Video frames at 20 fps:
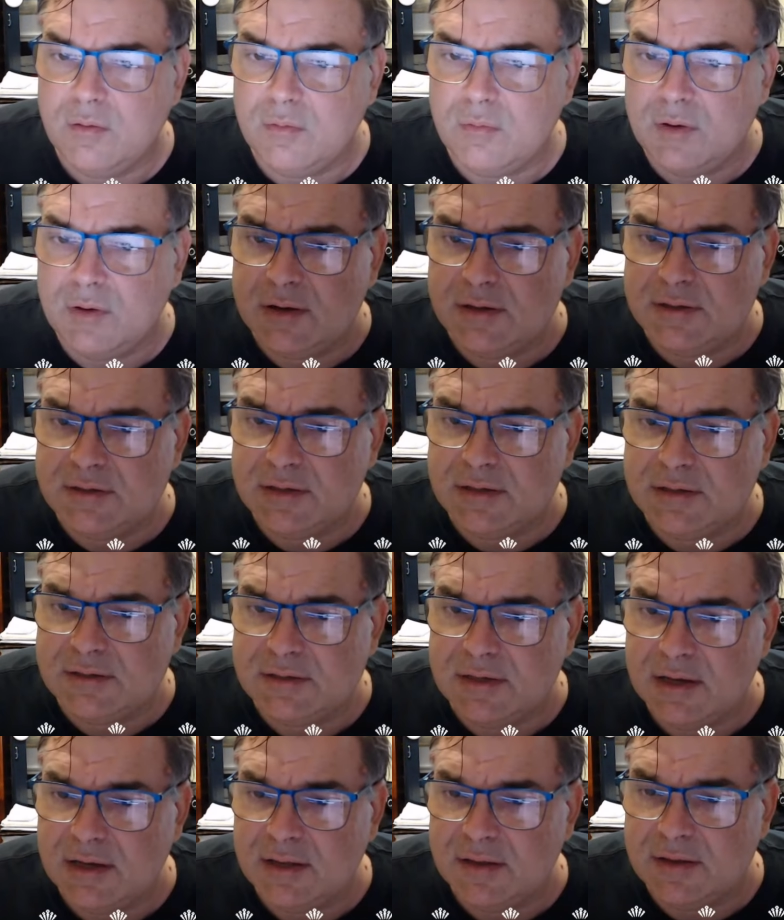What is
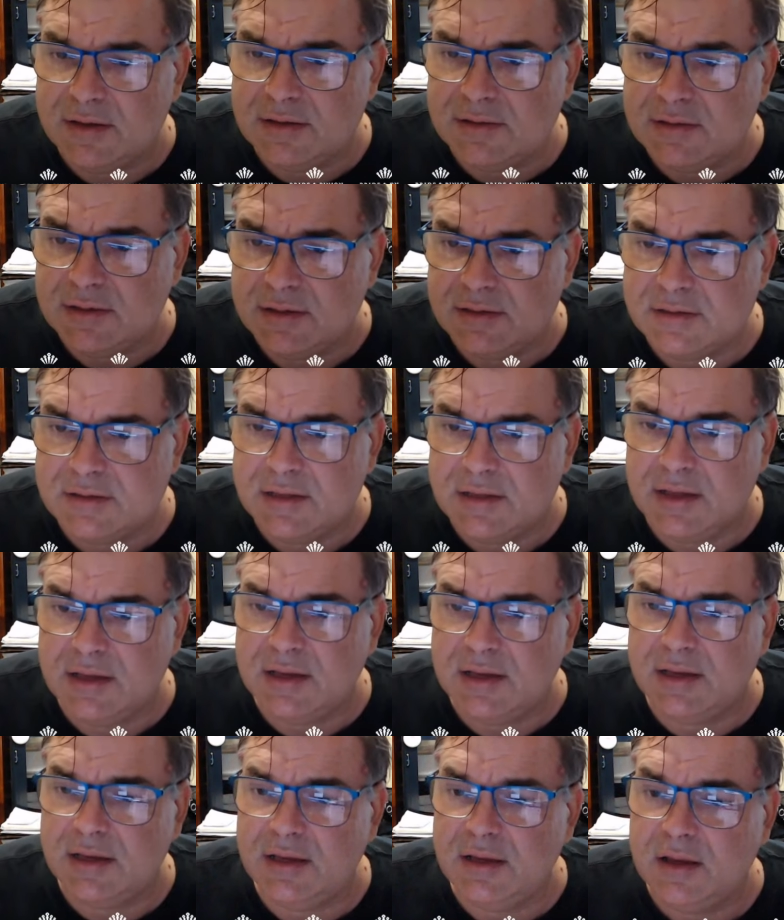this here? This is
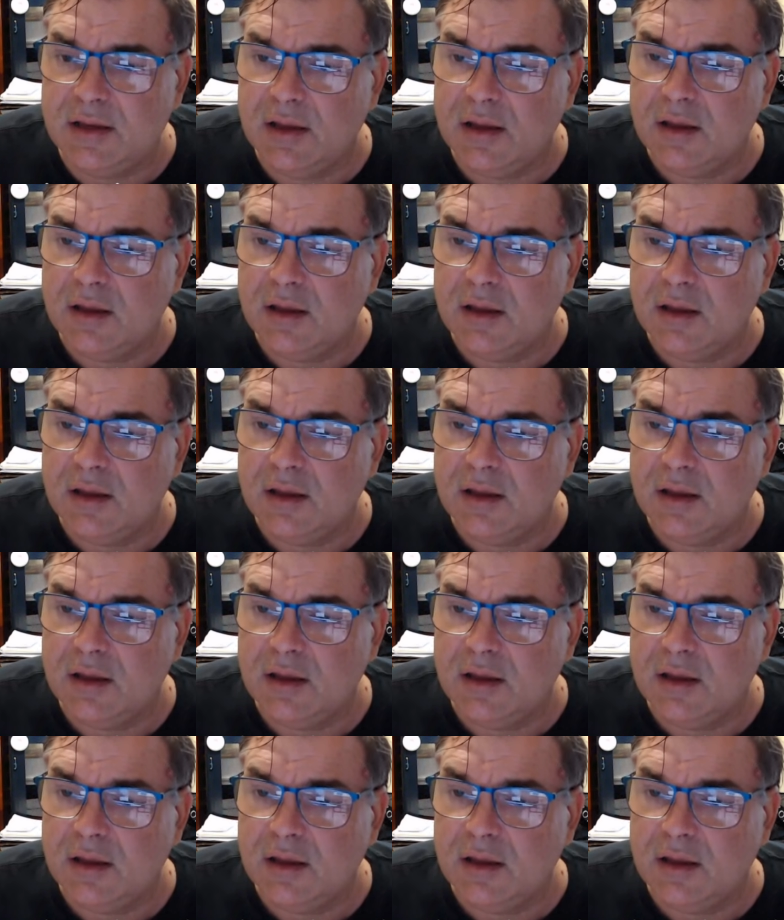the,